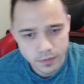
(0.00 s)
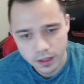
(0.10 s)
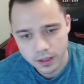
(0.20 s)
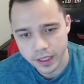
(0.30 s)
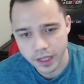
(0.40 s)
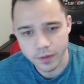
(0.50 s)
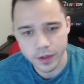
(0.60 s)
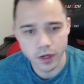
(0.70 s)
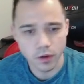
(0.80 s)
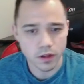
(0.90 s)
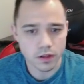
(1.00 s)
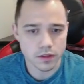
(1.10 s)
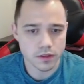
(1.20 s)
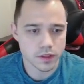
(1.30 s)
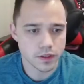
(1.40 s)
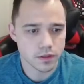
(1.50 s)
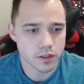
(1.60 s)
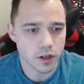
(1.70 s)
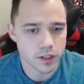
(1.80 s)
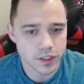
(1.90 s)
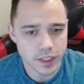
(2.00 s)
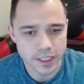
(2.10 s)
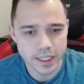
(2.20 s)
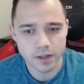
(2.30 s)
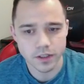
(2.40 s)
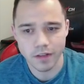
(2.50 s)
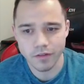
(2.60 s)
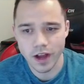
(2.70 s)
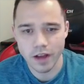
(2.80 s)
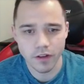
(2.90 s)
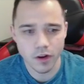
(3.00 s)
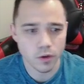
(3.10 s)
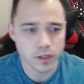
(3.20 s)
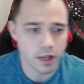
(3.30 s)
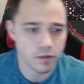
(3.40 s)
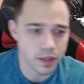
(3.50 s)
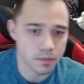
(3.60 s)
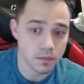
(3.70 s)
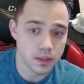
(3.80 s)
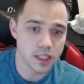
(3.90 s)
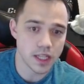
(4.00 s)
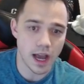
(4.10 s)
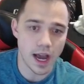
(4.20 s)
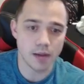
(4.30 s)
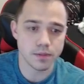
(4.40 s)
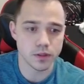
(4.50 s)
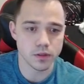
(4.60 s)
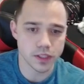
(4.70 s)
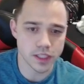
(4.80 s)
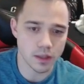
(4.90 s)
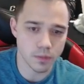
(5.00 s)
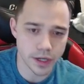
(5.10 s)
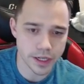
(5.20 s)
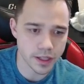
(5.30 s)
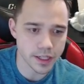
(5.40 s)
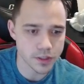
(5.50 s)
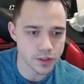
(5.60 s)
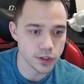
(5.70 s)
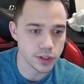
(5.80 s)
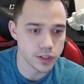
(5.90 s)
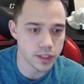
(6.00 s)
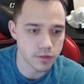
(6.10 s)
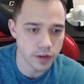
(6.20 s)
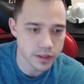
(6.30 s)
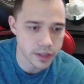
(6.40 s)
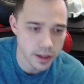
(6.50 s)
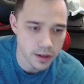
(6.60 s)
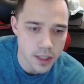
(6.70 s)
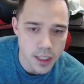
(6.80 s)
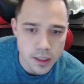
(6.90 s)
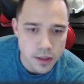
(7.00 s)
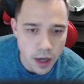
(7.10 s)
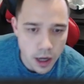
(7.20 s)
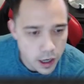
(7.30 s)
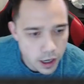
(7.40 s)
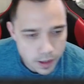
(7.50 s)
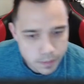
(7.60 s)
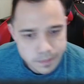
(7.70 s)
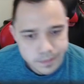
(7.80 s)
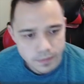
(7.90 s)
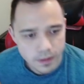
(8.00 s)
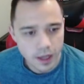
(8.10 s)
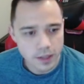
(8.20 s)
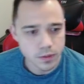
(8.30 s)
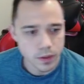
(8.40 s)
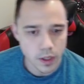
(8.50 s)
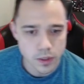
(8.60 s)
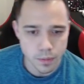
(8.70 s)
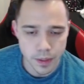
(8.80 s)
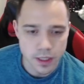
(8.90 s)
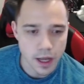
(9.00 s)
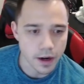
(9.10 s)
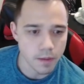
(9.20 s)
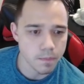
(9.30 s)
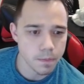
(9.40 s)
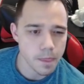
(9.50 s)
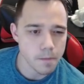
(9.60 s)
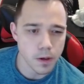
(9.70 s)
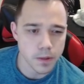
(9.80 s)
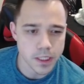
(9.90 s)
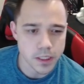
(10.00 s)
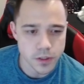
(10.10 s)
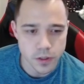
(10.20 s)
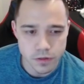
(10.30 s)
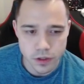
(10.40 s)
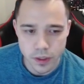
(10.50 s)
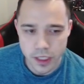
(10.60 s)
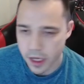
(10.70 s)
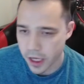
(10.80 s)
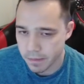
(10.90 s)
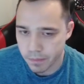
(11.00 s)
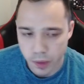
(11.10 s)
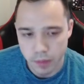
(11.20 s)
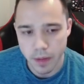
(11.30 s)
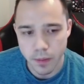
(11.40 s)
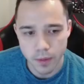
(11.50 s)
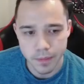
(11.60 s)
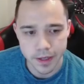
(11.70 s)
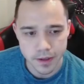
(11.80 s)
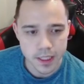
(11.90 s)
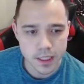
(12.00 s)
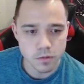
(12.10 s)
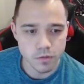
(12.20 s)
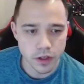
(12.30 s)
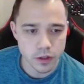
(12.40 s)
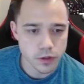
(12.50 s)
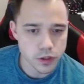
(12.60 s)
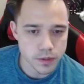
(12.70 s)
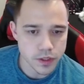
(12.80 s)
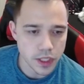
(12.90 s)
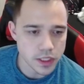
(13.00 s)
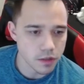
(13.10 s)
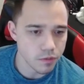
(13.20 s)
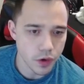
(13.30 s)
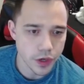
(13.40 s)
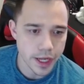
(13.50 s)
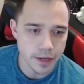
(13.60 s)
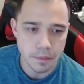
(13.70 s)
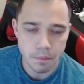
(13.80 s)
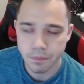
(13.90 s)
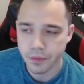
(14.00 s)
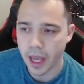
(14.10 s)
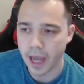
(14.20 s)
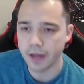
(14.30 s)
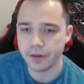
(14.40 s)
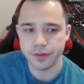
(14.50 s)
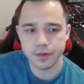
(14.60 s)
Yeah, there we go. Clock is ticking down to that 5-0. Talonflame absolutely celebrating like it's New Year's Eve right there. As we pick that up. Probably didn't deserve to win that game, but my opponent made some very crucial mistakes at the very end, and